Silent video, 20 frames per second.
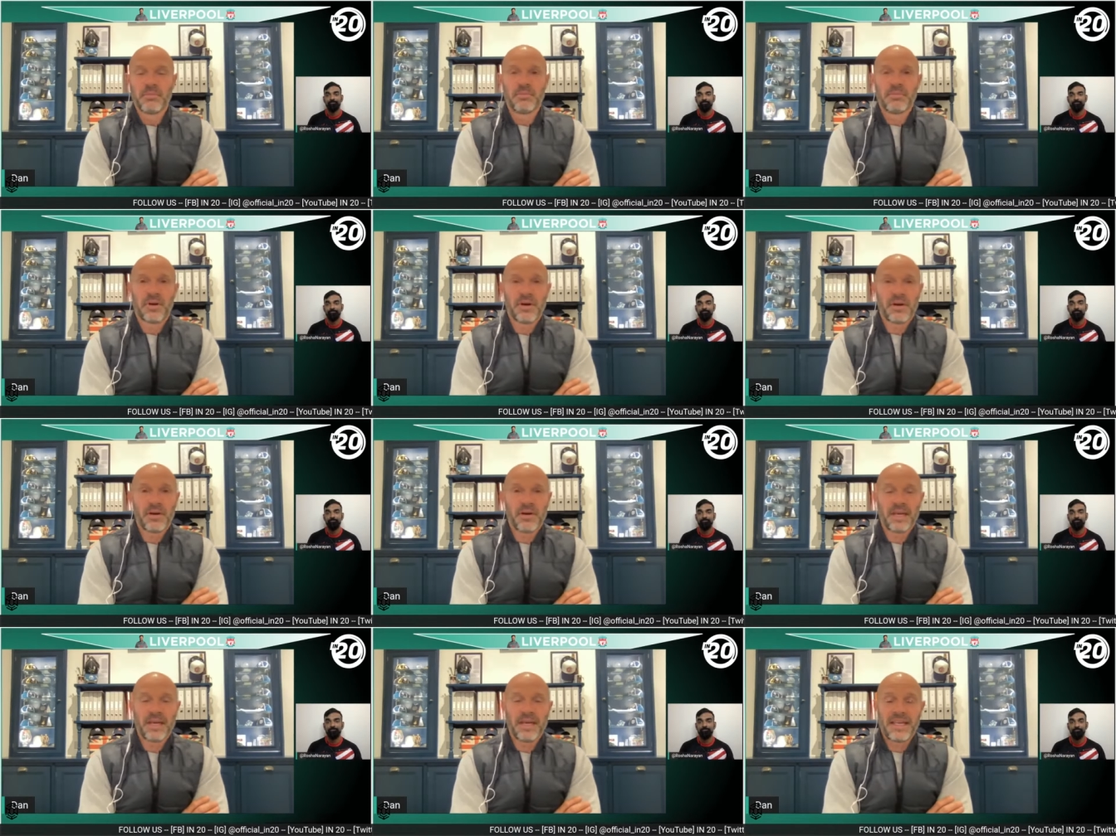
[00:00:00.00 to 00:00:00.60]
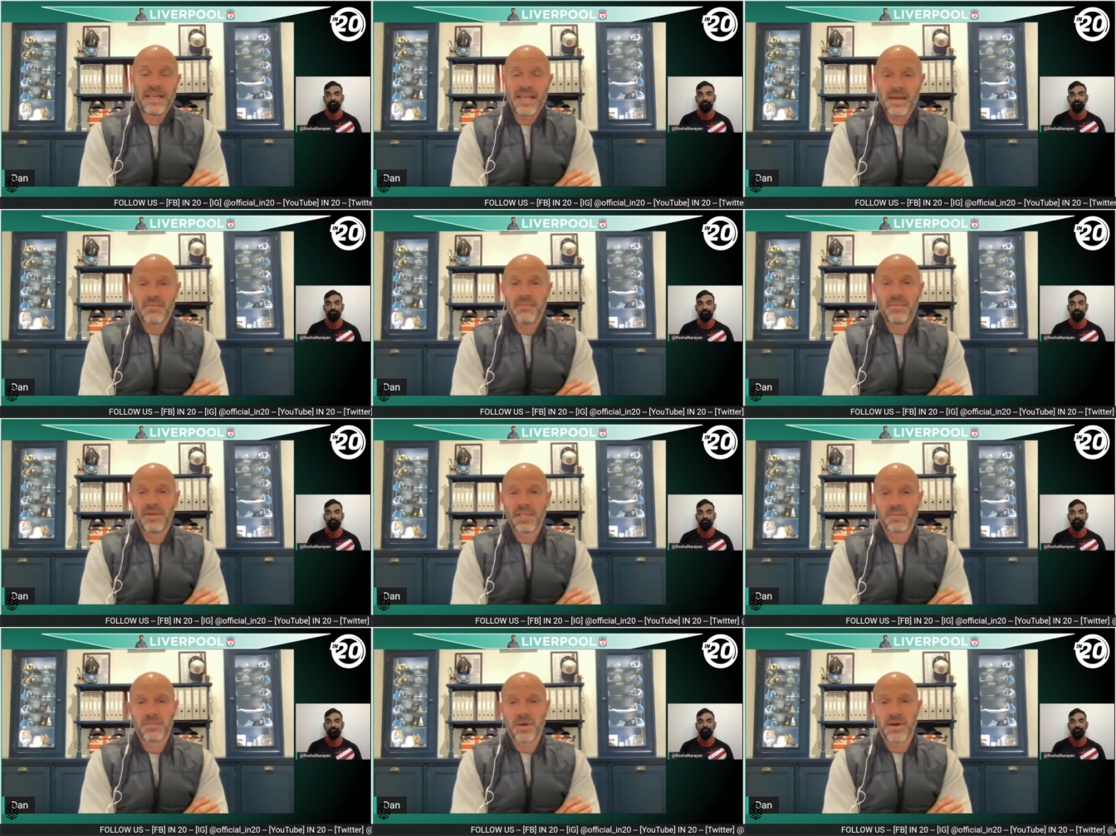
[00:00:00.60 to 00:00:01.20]
but he can be
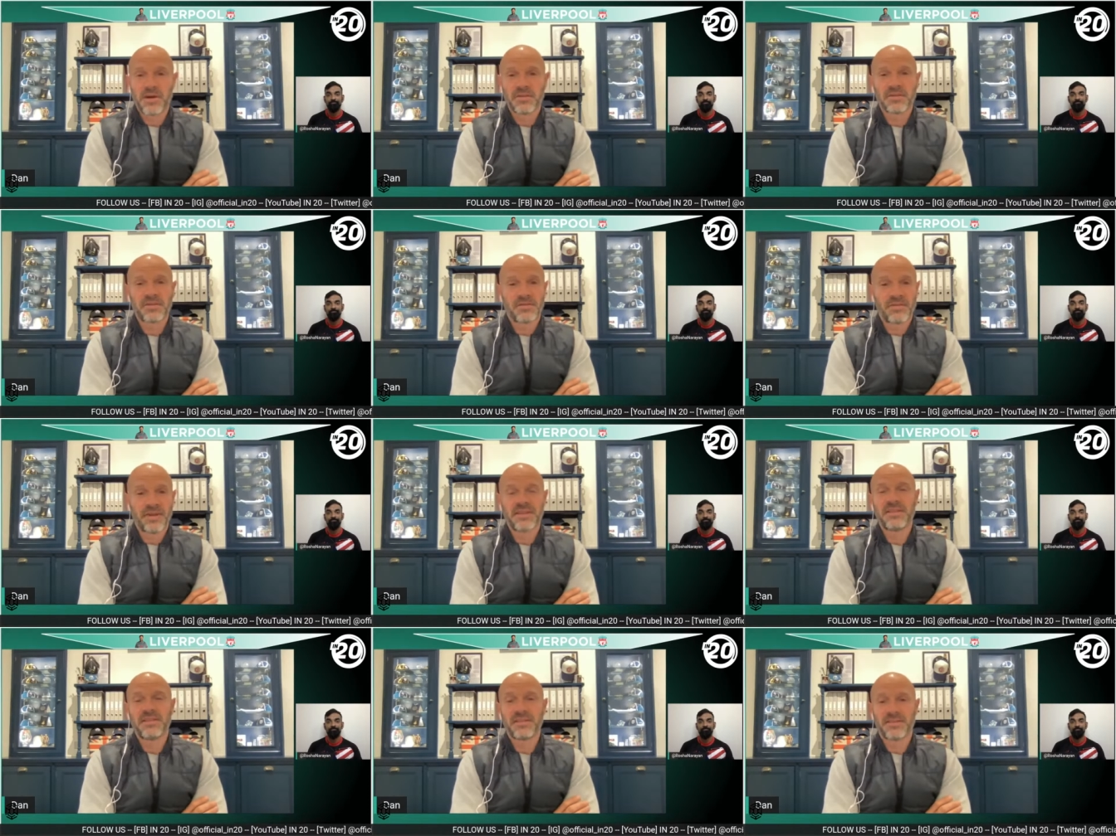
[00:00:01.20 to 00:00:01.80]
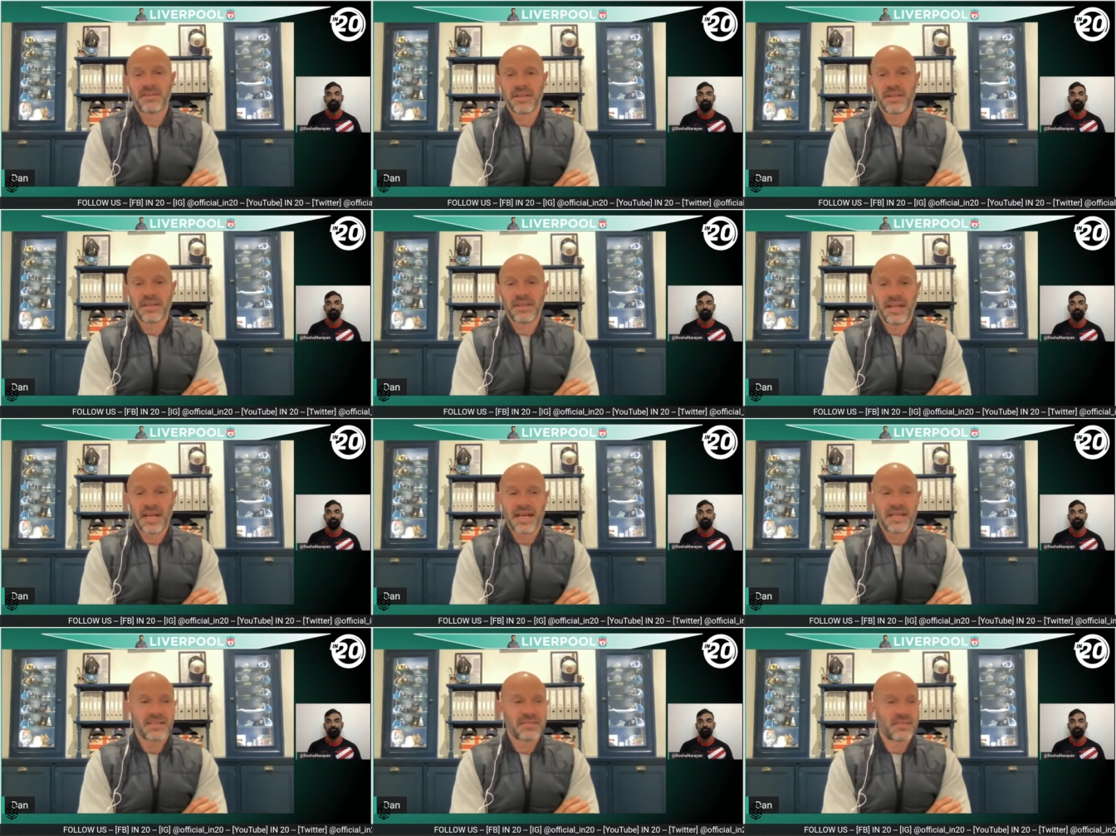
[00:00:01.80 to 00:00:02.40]
exposed defensively
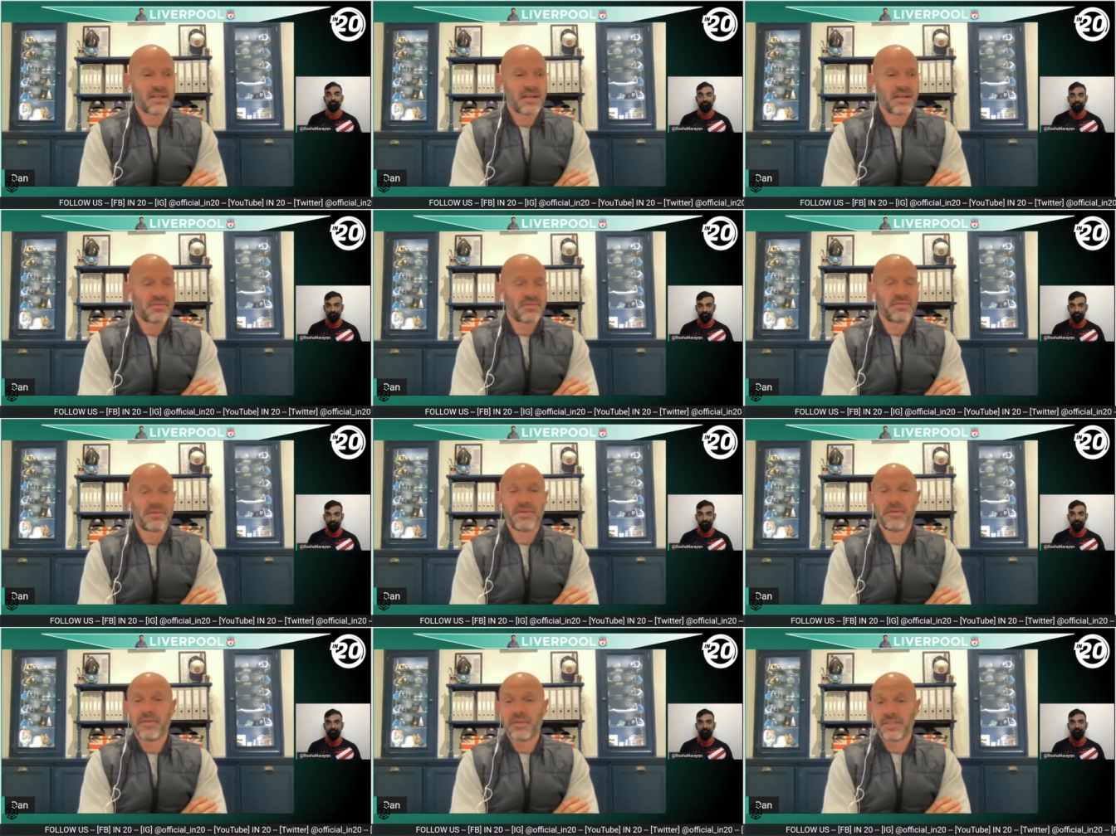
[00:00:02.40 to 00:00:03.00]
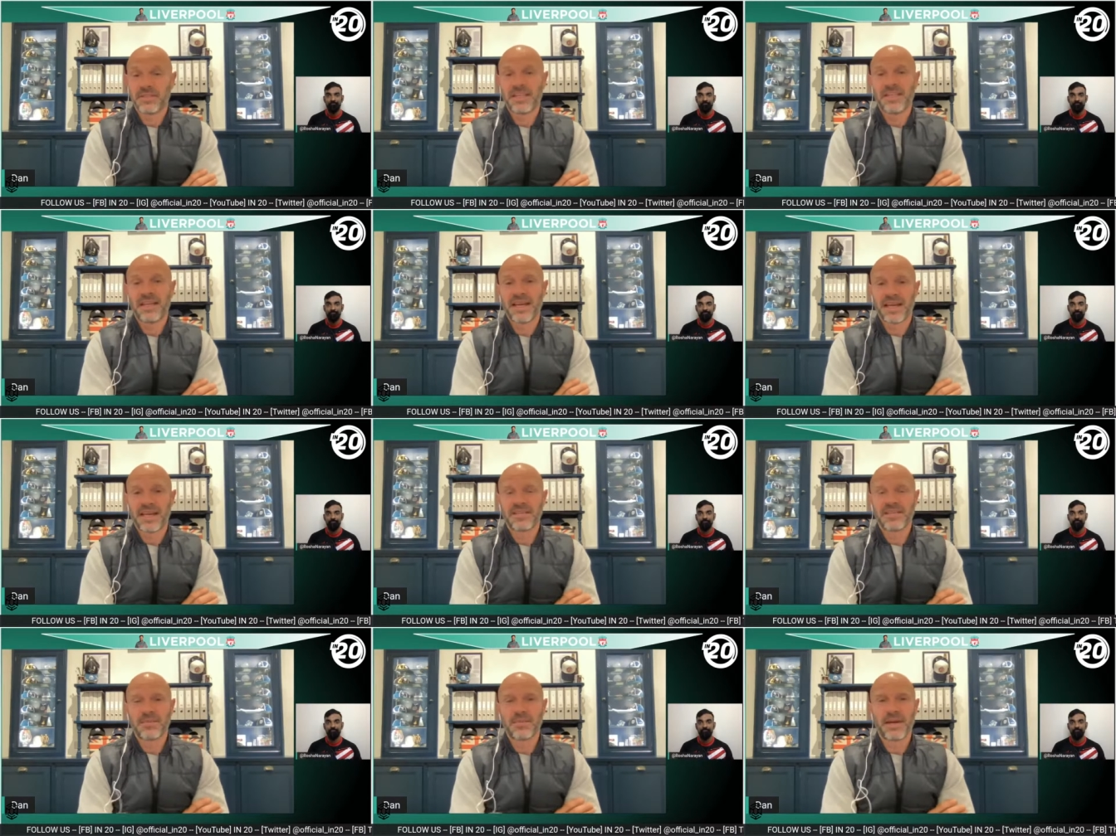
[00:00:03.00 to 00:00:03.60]
at times, and we've seen that
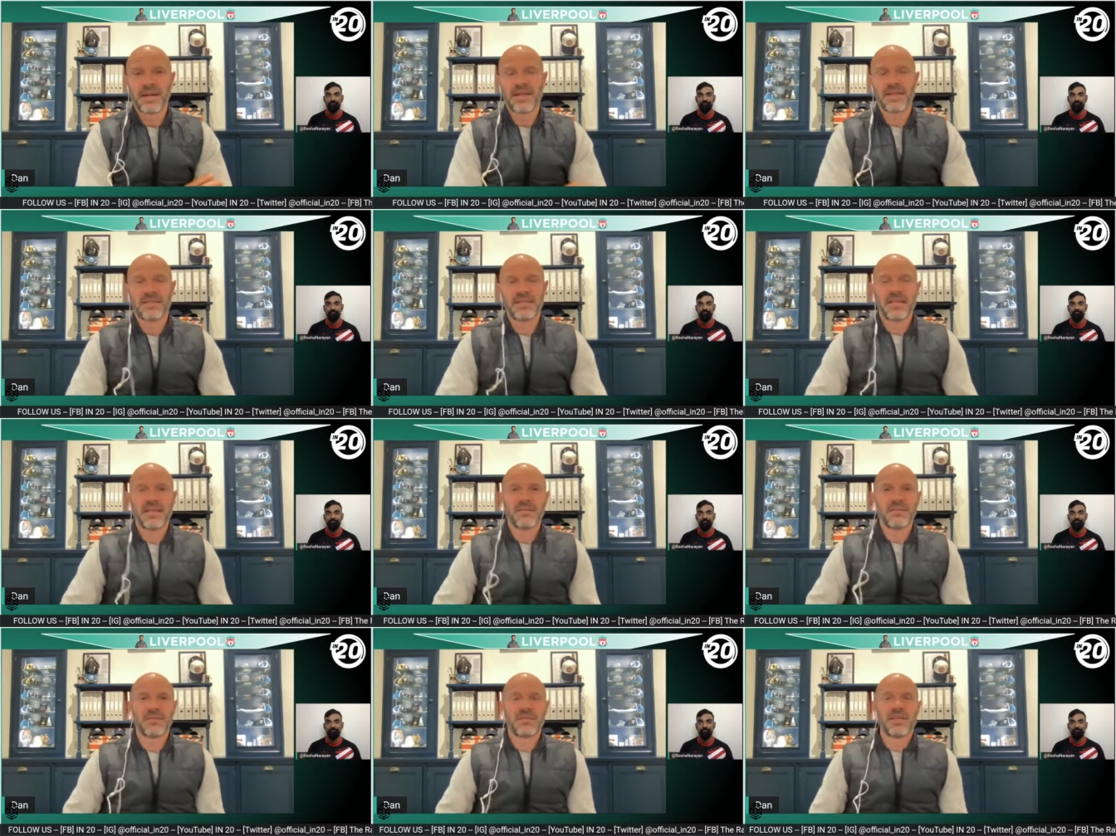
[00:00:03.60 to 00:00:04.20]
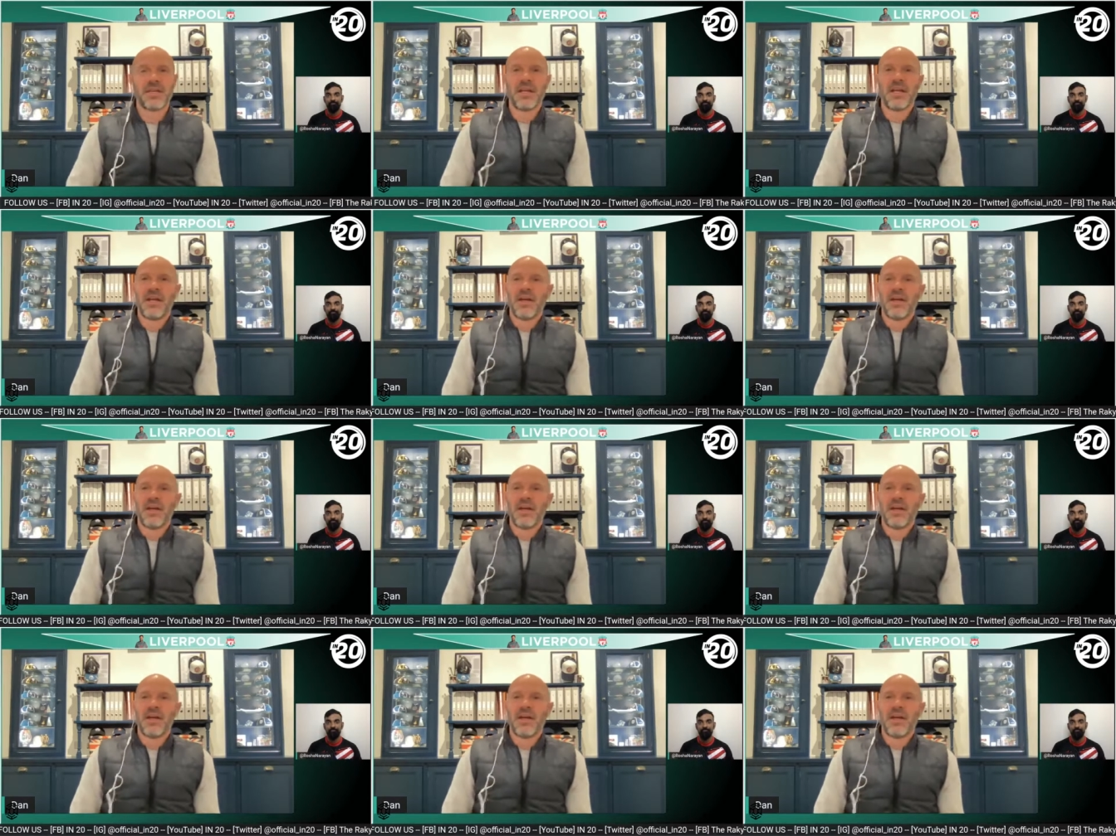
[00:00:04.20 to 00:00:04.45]
against the better teams.